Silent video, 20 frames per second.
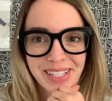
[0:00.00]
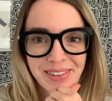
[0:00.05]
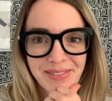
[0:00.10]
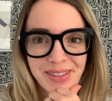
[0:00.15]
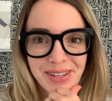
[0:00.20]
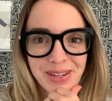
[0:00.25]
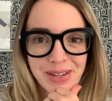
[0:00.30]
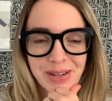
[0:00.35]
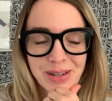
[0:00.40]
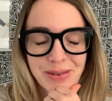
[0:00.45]
the
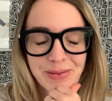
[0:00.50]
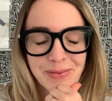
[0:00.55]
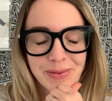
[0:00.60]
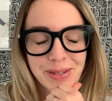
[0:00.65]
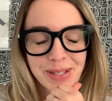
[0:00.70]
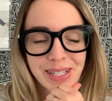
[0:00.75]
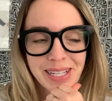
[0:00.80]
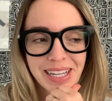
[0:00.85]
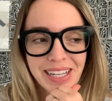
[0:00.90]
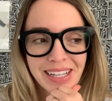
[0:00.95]
shirt. We'll
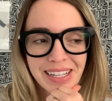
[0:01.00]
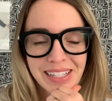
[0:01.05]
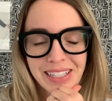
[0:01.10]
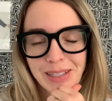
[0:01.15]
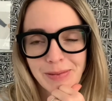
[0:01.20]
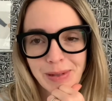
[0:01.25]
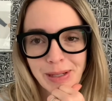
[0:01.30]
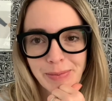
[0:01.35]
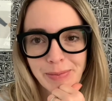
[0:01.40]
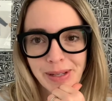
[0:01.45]
see. It's
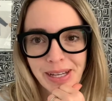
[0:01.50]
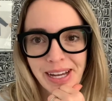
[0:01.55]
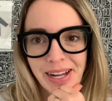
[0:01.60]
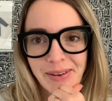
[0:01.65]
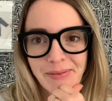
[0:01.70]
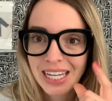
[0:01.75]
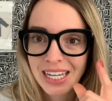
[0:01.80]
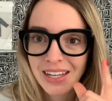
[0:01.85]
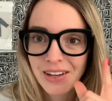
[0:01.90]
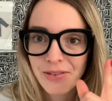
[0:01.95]
a big
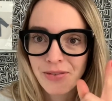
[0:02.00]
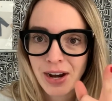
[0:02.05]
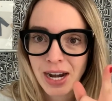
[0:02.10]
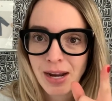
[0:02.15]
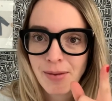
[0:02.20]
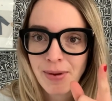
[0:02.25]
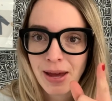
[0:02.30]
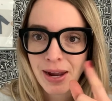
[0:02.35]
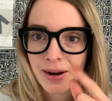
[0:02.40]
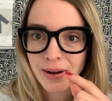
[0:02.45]
plan.
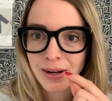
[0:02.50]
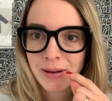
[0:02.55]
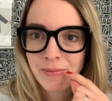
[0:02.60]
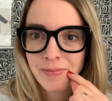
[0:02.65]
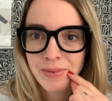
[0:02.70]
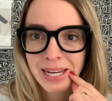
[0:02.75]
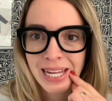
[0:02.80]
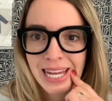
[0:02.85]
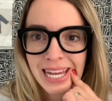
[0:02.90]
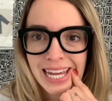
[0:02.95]
Friday Pattern
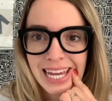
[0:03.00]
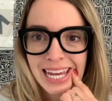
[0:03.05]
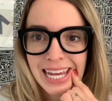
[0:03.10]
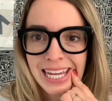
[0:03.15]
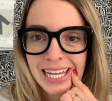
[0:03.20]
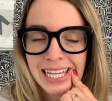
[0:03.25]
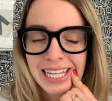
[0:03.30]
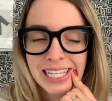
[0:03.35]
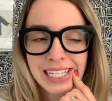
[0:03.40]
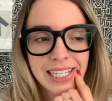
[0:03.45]
Company
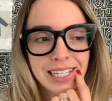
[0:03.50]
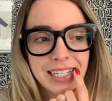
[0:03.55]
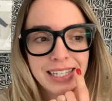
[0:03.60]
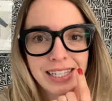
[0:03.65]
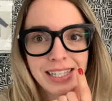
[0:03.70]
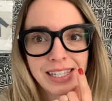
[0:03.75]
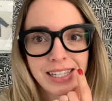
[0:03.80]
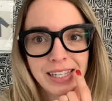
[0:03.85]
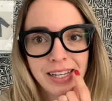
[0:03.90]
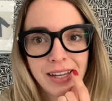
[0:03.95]

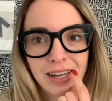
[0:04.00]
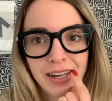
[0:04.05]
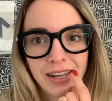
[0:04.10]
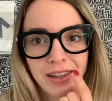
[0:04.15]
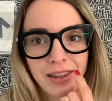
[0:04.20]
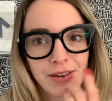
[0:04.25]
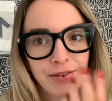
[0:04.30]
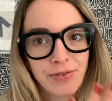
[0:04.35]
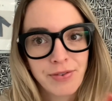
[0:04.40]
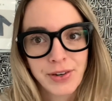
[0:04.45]
is
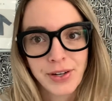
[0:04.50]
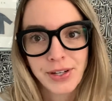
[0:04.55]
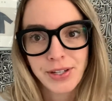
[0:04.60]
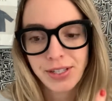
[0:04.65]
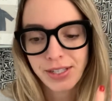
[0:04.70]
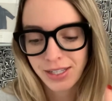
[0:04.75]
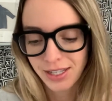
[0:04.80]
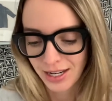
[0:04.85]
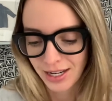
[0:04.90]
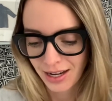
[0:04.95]
the
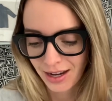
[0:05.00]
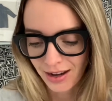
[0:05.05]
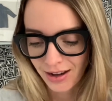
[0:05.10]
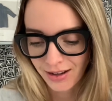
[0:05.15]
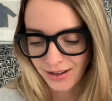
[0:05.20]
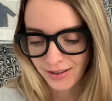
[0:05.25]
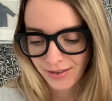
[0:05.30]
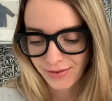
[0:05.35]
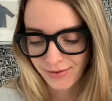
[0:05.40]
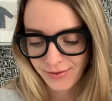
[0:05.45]
first
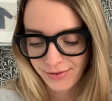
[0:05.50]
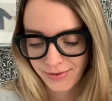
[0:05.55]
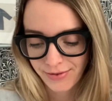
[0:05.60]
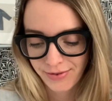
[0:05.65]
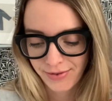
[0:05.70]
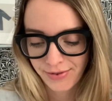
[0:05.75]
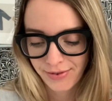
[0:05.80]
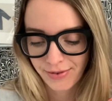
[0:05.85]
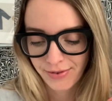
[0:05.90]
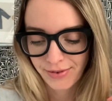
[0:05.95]
of
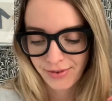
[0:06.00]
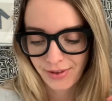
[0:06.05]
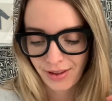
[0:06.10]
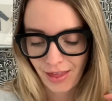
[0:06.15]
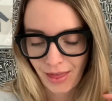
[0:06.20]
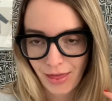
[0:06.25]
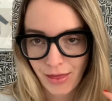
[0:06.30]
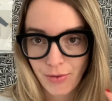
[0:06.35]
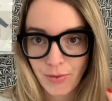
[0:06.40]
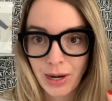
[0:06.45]

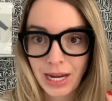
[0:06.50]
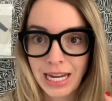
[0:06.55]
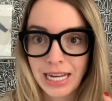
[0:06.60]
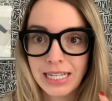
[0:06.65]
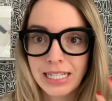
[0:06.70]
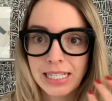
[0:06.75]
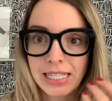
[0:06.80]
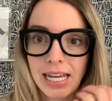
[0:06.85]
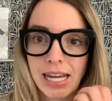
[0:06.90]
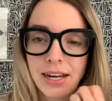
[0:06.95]
3
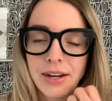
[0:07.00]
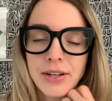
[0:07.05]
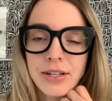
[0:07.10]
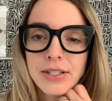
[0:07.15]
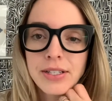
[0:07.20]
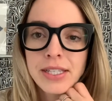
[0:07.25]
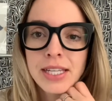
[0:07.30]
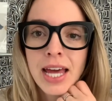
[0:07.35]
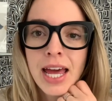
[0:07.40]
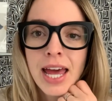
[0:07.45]

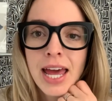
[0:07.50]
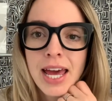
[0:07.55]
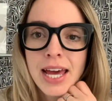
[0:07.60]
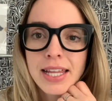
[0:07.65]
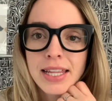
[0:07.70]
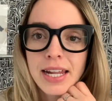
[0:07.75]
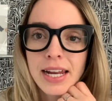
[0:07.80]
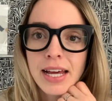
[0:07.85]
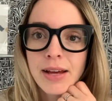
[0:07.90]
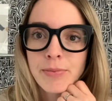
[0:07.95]
designers
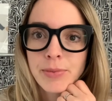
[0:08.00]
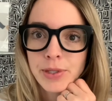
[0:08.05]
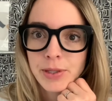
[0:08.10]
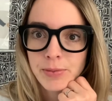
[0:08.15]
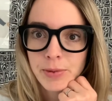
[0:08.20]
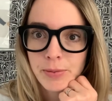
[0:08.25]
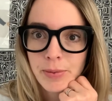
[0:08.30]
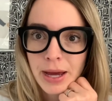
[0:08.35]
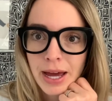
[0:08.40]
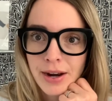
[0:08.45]
that I have
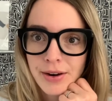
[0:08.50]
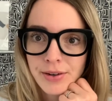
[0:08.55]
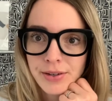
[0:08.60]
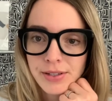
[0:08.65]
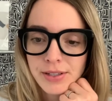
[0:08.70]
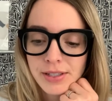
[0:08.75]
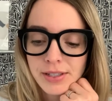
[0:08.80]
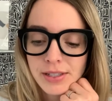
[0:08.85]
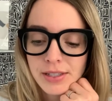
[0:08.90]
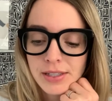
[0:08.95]
multiple
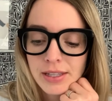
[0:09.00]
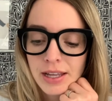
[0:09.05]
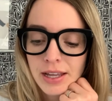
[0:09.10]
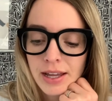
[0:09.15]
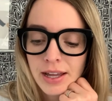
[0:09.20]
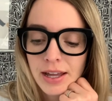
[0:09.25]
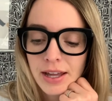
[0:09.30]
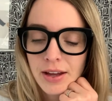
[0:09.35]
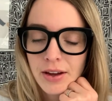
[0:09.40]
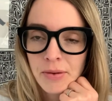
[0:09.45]
patterns
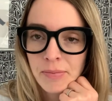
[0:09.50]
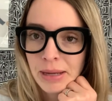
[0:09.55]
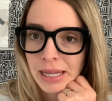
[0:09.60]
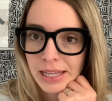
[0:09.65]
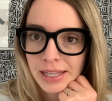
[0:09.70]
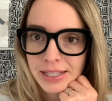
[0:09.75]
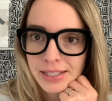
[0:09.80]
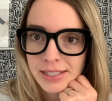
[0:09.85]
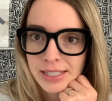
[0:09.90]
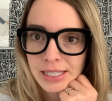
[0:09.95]
that on my
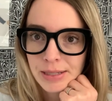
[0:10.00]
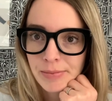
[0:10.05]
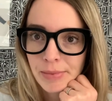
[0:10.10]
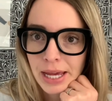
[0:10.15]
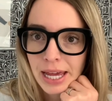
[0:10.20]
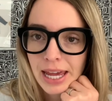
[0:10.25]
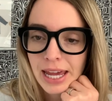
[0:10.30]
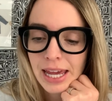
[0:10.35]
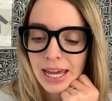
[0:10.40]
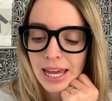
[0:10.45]
list to
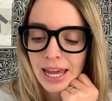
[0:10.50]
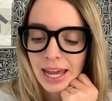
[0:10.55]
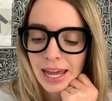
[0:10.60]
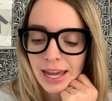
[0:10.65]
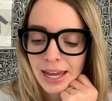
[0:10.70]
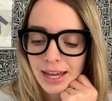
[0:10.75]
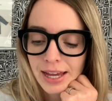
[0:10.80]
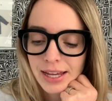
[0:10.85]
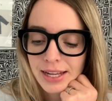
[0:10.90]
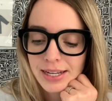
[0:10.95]
make,
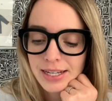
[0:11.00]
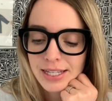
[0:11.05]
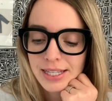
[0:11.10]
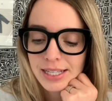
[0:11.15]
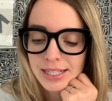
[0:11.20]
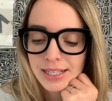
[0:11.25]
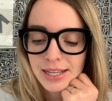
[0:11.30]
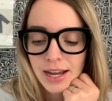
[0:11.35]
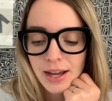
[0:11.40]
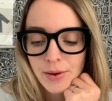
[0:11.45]
and the
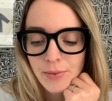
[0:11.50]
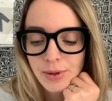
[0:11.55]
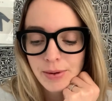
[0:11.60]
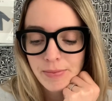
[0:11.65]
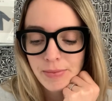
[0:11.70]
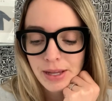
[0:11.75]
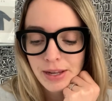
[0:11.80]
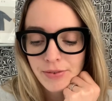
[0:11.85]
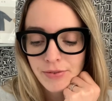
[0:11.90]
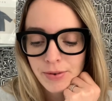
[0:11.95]
second one
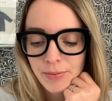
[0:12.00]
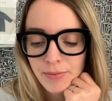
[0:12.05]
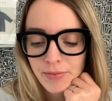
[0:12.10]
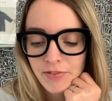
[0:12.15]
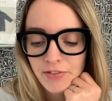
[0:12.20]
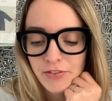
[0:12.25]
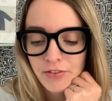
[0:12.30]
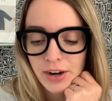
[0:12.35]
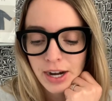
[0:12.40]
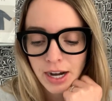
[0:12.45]
being
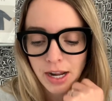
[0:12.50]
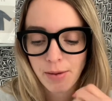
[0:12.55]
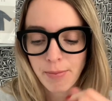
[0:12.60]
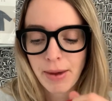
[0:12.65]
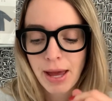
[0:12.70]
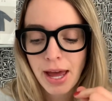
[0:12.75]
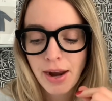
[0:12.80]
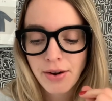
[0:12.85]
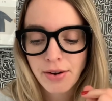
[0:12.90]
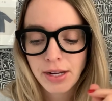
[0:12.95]
Friday
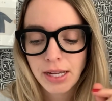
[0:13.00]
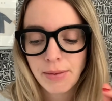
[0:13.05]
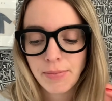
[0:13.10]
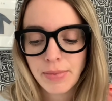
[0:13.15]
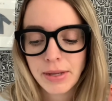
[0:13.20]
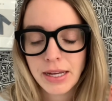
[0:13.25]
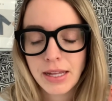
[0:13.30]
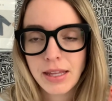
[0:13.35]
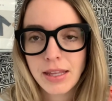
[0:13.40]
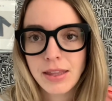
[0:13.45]
Pattern
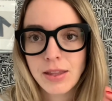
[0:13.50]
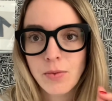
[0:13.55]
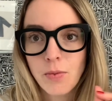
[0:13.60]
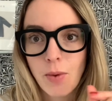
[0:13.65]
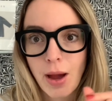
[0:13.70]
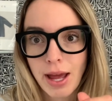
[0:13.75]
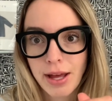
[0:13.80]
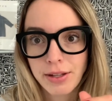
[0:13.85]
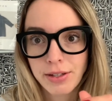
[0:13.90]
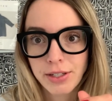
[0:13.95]
Company, the
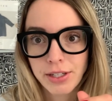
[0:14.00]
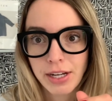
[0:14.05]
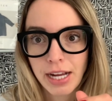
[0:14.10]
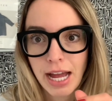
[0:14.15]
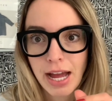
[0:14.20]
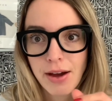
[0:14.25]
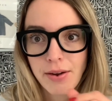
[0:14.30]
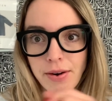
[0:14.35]
Wilder Gown.